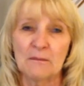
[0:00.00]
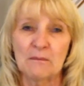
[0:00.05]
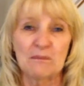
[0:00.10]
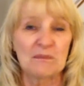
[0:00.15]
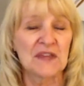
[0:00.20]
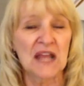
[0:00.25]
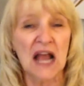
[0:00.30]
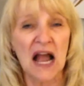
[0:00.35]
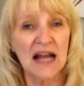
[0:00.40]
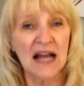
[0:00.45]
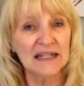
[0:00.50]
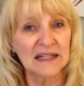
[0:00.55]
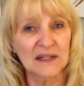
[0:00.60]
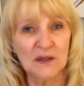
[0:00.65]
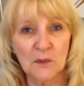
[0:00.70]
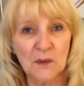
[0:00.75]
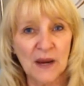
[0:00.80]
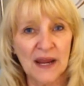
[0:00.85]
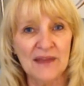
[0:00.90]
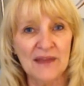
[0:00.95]
Not in a
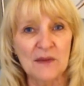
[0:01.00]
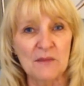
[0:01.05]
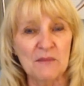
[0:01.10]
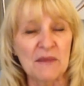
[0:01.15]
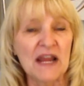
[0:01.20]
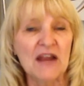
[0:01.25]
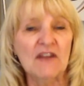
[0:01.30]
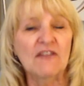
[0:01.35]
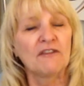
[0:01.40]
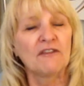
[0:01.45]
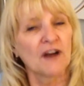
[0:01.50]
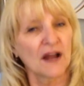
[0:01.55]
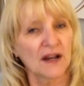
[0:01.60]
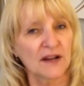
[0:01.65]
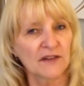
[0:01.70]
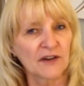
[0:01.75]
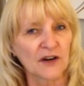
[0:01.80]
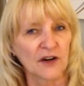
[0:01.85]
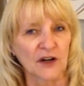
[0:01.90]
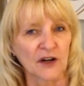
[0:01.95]
way that make fun
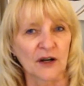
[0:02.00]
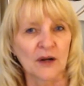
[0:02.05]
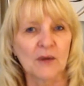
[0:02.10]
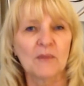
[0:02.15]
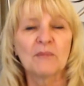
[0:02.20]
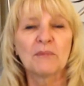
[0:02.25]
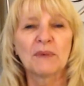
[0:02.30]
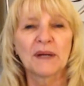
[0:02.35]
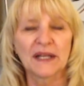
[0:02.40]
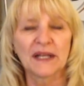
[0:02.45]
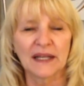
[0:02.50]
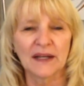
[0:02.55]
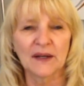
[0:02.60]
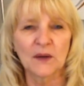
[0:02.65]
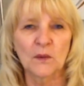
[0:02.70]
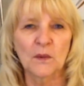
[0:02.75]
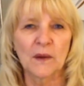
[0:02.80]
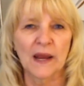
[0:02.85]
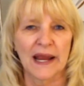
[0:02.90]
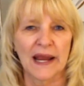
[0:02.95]
of her, but in a
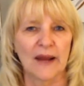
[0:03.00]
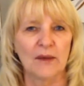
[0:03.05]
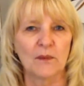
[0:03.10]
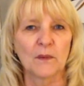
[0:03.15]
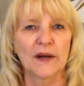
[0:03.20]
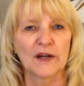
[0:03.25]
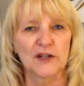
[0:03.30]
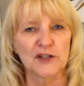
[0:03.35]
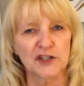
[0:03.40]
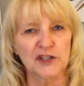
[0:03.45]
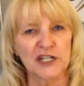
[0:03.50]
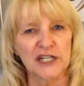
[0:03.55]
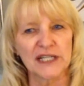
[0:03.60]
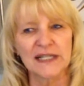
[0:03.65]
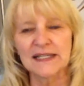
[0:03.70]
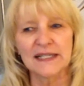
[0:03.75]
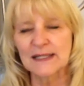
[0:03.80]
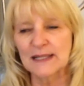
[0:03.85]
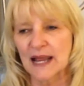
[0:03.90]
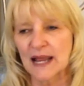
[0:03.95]
way where
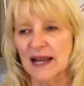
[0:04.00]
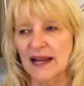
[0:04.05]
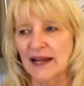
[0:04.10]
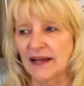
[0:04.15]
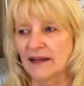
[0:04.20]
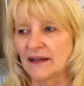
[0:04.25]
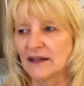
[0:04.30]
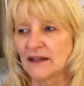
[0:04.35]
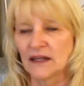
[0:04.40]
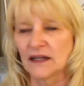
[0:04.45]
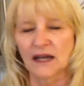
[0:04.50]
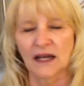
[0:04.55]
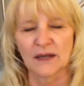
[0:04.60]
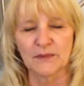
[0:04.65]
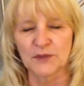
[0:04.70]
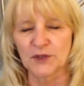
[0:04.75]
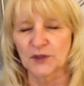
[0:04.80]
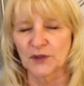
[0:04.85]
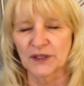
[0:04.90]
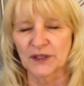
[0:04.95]
she's saying, I'm
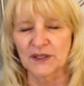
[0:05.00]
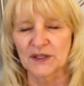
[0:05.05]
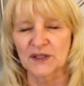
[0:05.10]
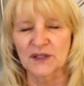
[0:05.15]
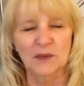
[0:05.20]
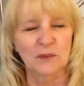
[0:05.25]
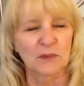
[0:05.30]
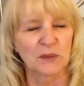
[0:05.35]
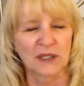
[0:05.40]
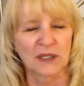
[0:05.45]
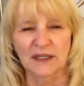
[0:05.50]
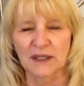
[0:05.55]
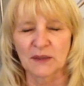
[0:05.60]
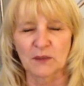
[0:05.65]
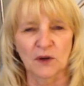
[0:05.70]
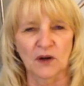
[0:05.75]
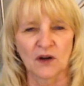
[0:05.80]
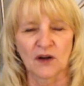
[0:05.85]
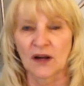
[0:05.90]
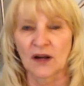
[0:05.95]
doing this completely
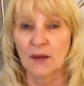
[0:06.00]
wrong.